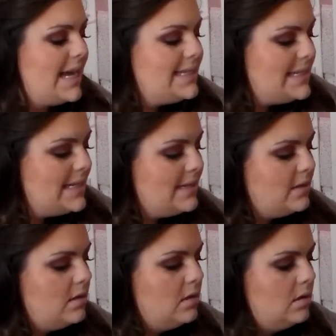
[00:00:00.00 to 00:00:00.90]

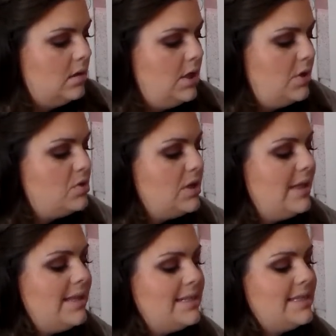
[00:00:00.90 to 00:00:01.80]
doesn't,
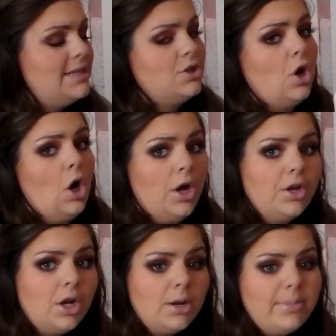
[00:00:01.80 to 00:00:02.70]
usually these things are
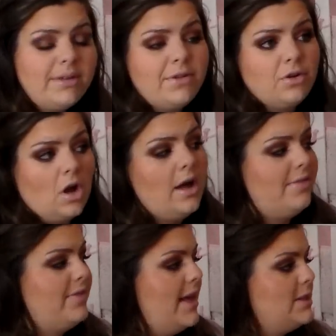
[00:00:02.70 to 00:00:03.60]
on her, but if they're
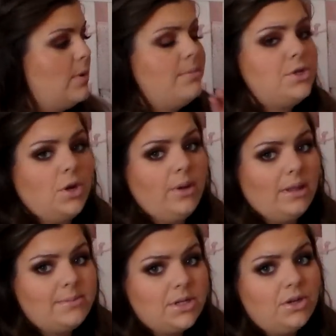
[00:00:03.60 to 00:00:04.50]
not, that's why I'm showing
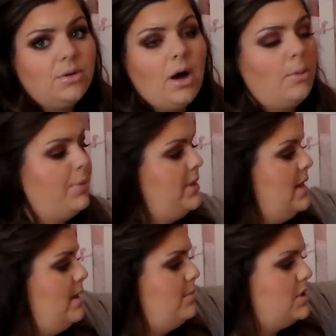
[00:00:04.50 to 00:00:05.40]
them to you. I'll put
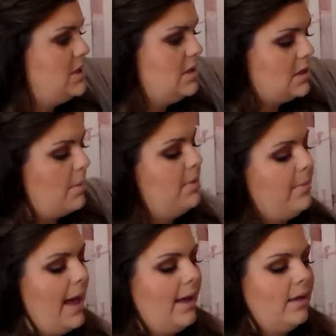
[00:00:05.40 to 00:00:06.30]
them just in the top of the
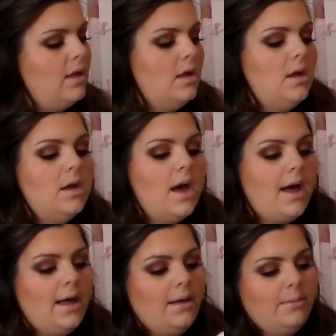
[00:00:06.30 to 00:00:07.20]
bag.
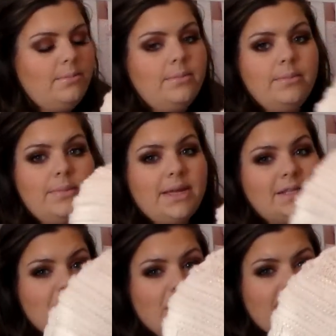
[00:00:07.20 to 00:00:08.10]

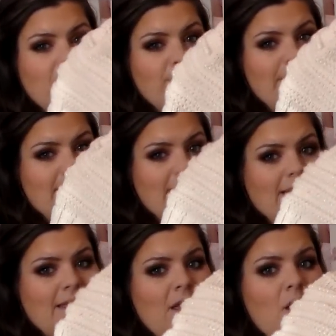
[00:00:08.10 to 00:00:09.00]
It's her little
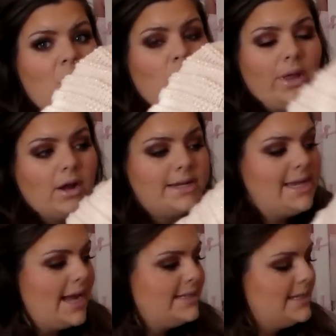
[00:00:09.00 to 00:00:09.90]
beanie. We are in
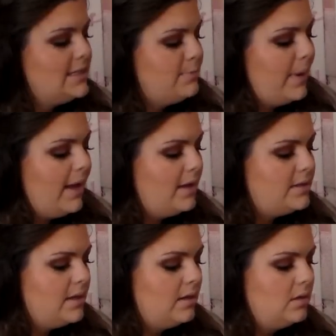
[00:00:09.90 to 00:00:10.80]
Texas,
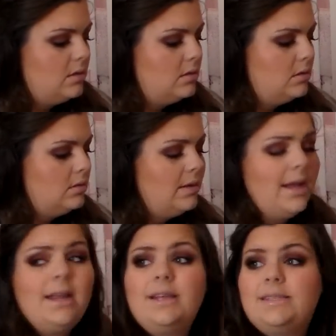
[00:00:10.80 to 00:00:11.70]

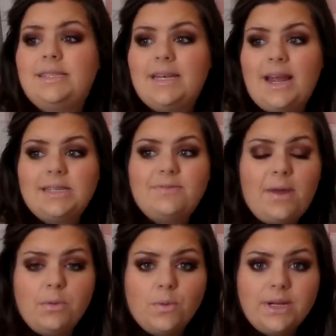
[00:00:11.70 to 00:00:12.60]
and today's
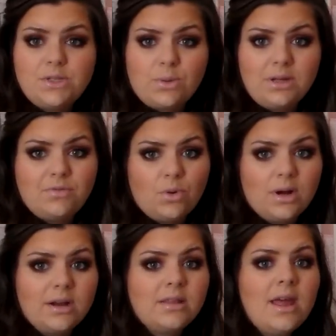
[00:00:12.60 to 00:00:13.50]
February
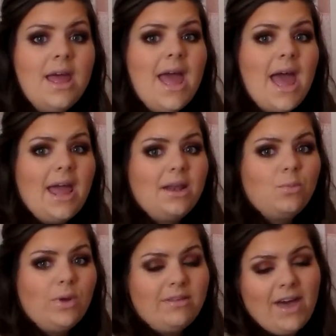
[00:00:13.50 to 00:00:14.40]
24th,
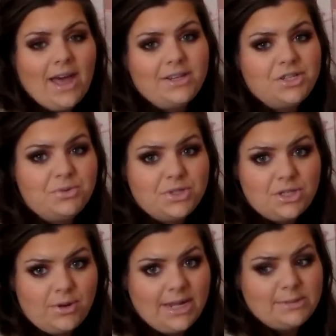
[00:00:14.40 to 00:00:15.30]
and we've had 2
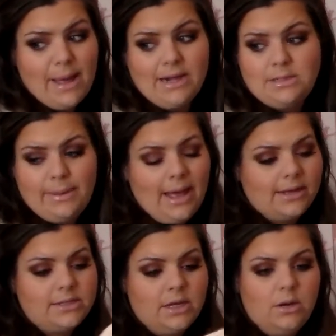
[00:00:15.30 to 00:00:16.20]
snow days back to
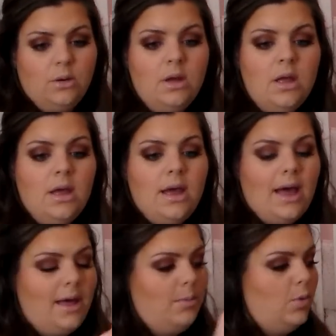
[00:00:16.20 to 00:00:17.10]
back. So
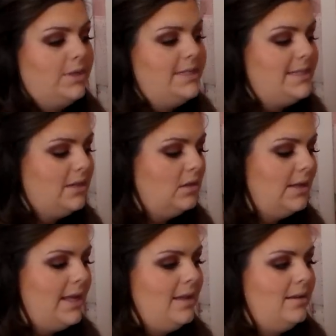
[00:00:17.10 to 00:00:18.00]
we're still
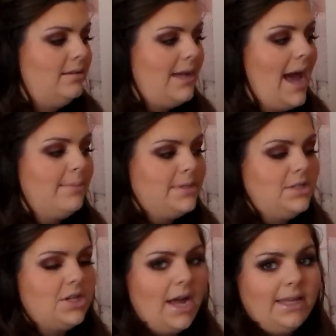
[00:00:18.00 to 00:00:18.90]
in caps
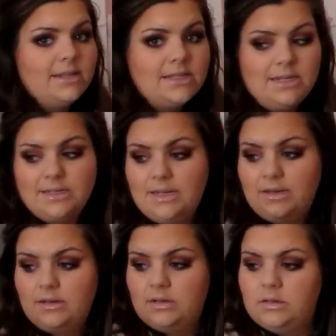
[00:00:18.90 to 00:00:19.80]
and jacket
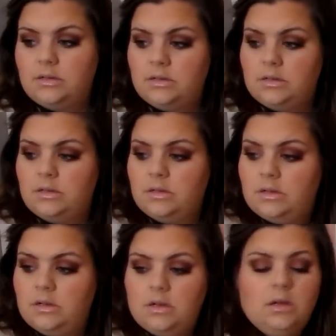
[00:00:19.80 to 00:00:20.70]
season,
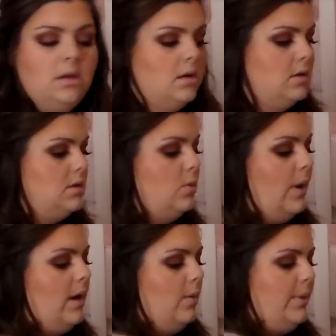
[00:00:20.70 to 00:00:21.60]
to
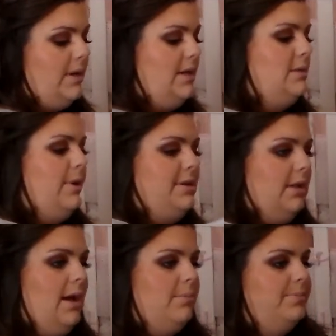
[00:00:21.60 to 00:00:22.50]
where we need to
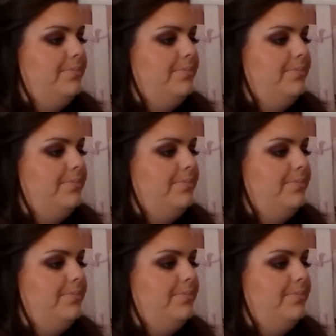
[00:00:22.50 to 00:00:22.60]
bundle up.